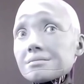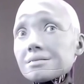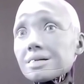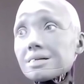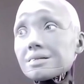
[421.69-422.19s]

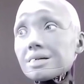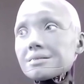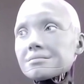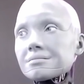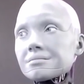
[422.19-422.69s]
was first
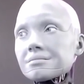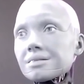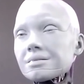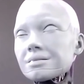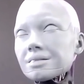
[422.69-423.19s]
presented to the
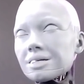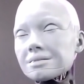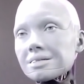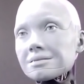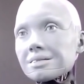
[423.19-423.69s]
public,
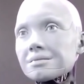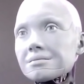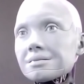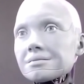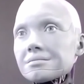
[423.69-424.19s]
the
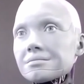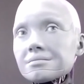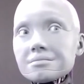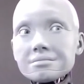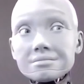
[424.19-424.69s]
audience was
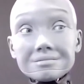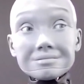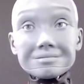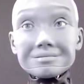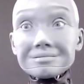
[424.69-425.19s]
so shocked
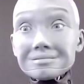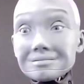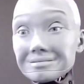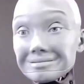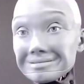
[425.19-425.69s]
that
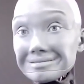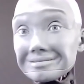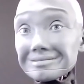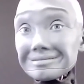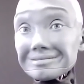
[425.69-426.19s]
Ameca was
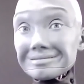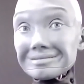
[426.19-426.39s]
immediately